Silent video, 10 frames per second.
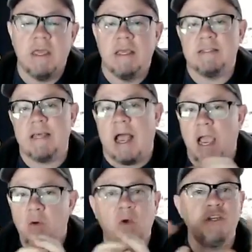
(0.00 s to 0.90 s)
is that
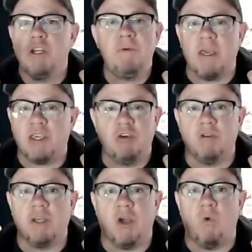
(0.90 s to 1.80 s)
i want you to be
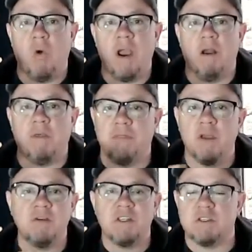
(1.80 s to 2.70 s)
acutely aware that
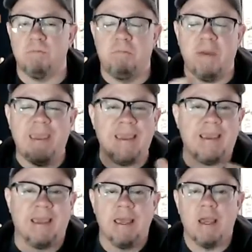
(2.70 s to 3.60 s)
there's this
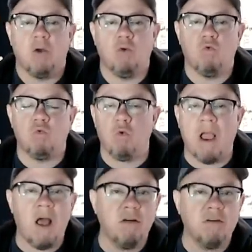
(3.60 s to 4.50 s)
big
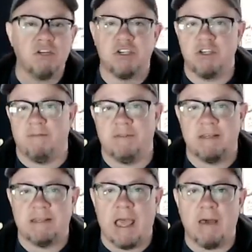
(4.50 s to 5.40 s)
ground shift
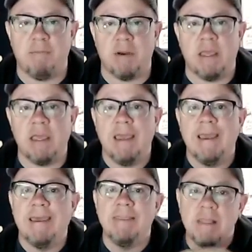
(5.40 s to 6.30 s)
that's happening
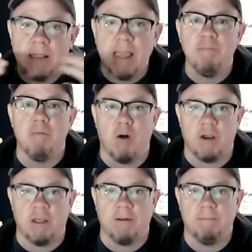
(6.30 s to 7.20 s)
in the labor
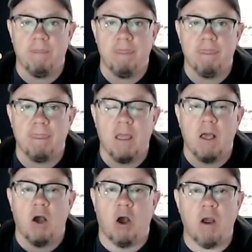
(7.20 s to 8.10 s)
market
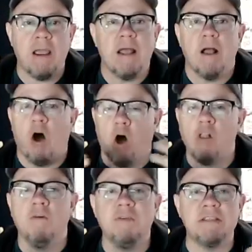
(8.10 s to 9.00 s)
all right
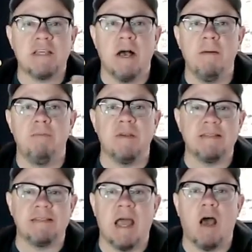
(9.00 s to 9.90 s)
all of these companies
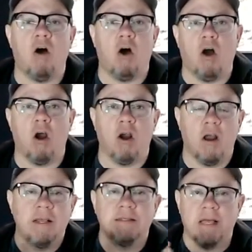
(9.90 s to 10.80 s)
now are
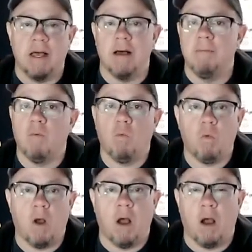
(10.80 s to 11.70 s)
um,
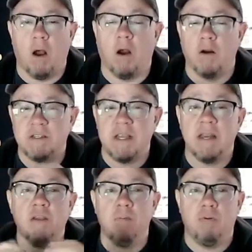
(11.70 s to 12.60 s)
are, are sending
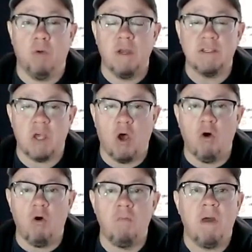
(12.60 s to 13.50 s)
their employees
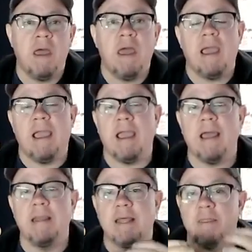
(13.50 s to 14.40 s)
home
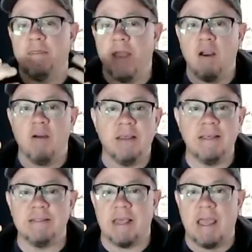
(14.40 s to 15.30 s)
and there
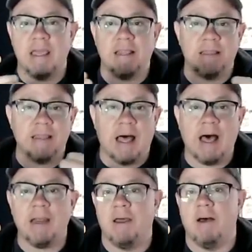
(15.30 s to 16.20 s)
is a
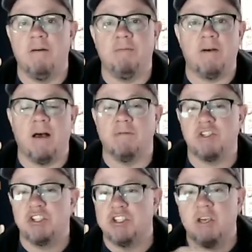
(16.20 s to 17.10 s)
lot of, of
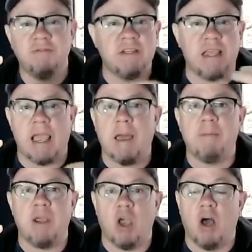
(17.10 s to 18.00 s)
shifting
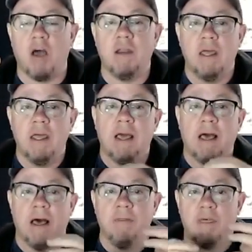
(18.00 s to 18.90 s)
happening on
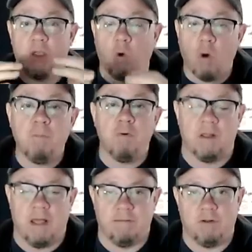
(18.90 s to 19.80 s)
uh, the corporate
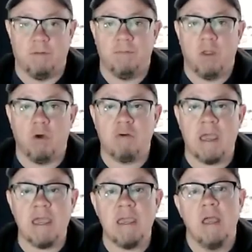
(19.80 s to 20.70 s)
level.
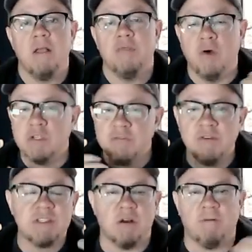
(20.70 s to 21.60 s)
Okay. Those of
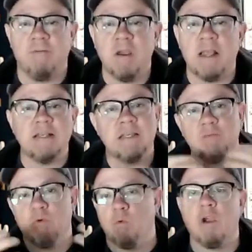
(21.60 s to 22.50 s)
us that are freelancing,
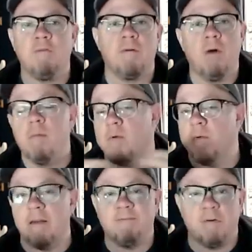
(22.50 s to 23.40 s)
we're working from home. And,
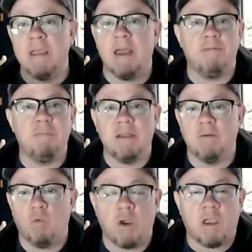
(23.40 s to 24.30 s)
and for me, I've
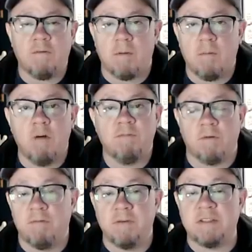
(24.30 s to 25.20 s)
been working from home for
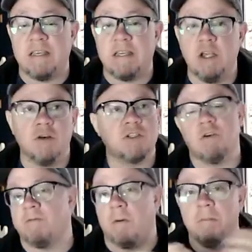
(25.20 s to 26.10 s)
15 years.
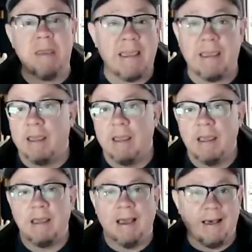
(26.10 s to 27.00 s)
So for me,
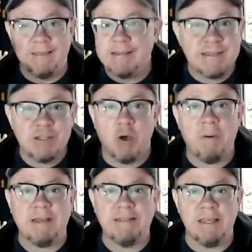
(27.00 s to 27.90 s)
uh, this is no
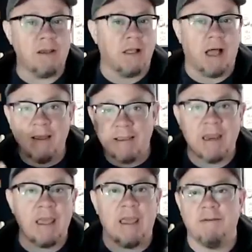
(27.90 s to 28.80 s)
big deal. I kind
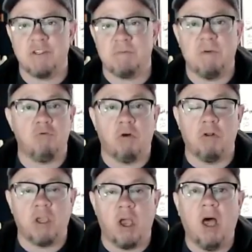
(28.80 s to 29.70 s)
of have just been
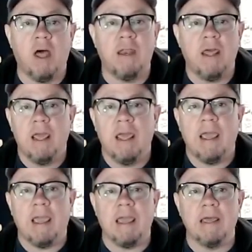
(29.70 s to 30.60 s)
rolling on,
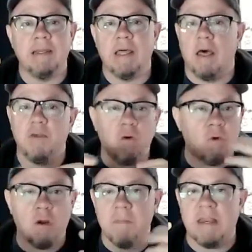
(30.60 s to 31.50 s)
and uh, there
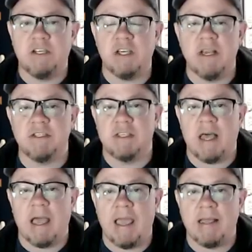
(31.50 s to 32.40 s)
weren't many changes that
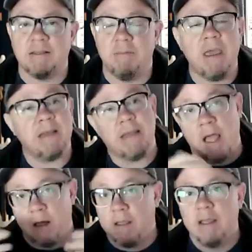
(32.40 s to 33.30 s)
I had to make.
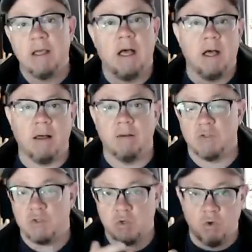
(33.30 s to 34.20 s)
Now, uh,
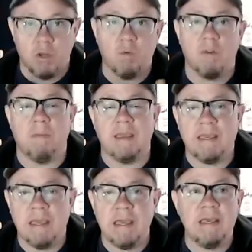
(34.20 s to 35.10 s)
schooling with my
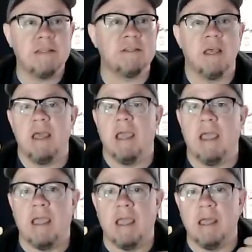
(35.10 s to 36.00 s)
kids
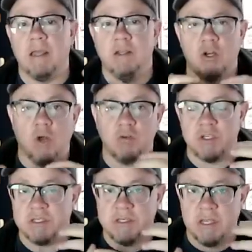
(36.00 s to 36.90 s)
and, you know,
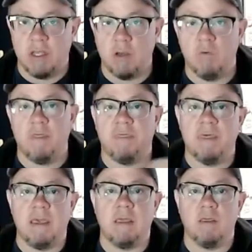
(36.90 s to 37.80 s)
just dealing with
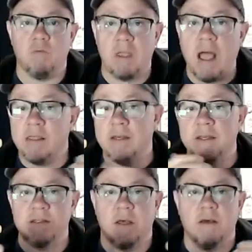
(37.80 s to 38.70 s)
the, the
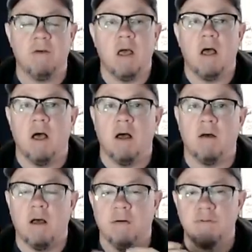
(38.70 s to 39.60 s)
realities of, uh, of